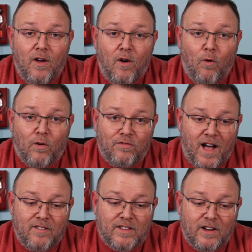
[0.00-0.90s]
or
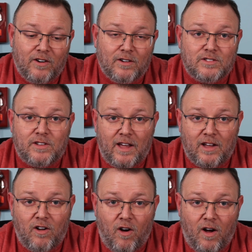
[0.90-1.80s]
5 gigahertz
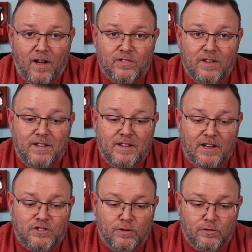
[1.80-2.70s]
can cause
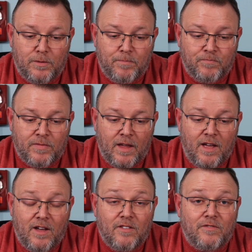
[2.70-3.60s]
issues.
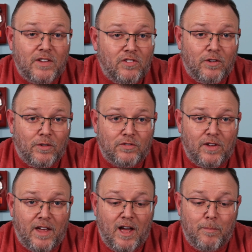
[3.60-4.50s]
Physical
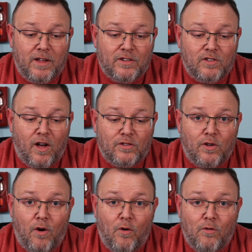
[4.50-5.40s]
setup is
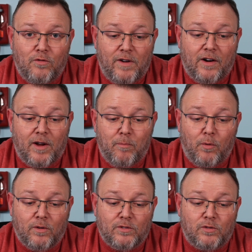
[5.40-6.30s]
also very
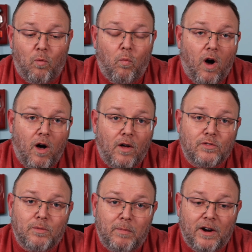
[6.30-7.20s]
important. So,
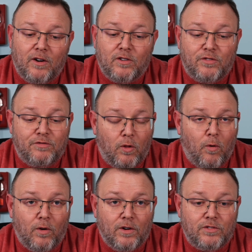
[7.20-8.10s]
walls, mirrors,
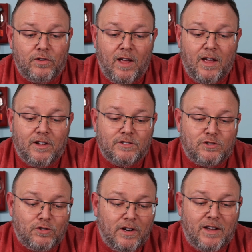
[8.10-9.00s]
floors,
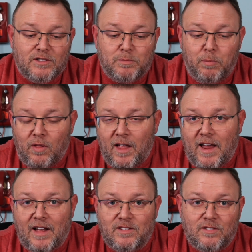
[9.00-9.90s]
trees,
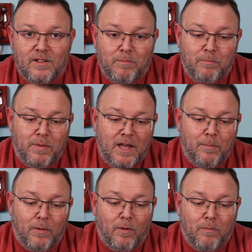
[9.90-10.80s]
plants,
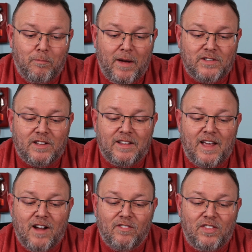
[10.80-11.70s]
people,
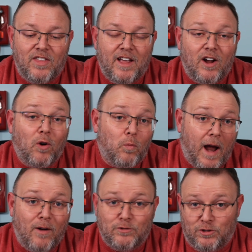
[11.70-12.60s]
basically everything
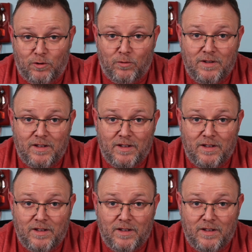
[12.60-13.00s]
around you,